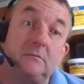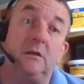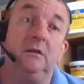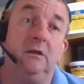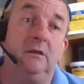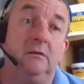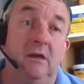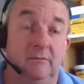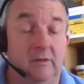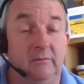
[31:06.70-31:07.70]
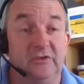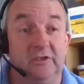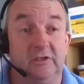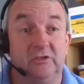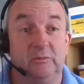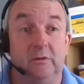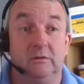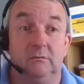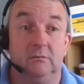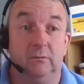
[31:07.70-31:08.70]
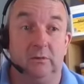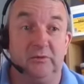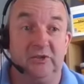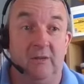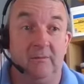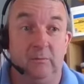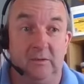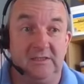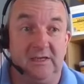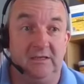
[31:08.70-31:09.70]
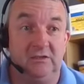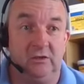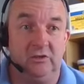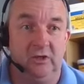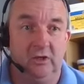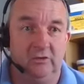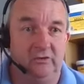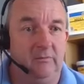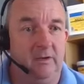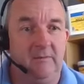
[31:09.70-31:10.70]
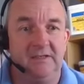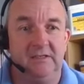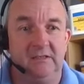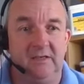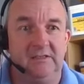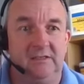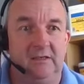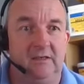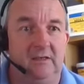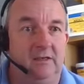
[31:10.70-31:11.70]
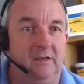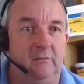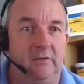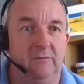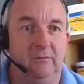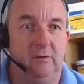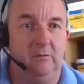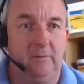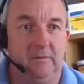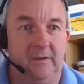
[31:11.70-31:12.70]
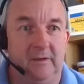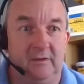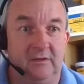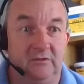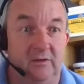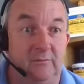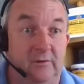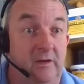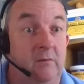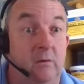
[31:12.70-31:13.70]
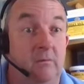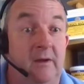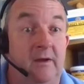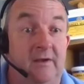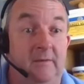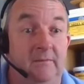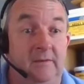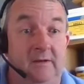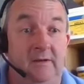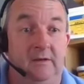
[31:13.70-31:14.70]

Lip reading: not saying this, but Simon, please get in touch. Drop me a message later, and we can follow up on that, and I can try and find out what might have happened there.